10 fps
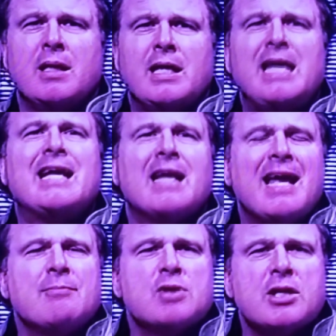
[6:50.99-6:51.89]
He
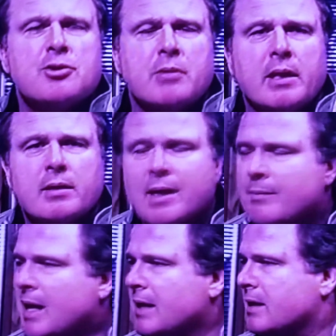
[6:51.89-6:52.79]
claims injury. I'm
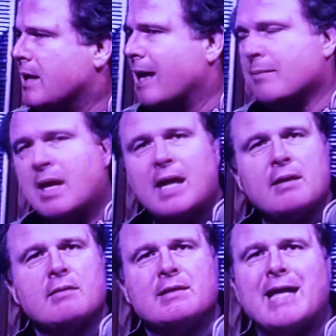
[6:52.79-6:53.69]
not
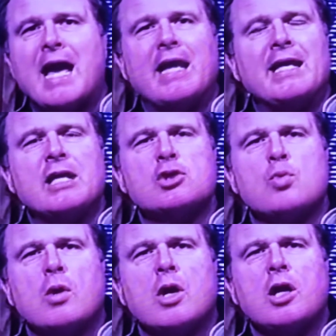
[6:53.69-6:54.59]
doubting his
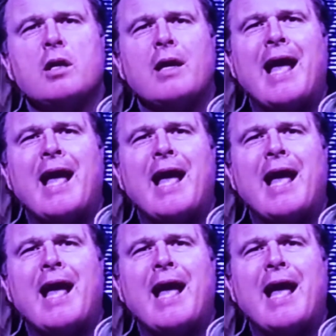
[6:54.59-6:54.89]
word.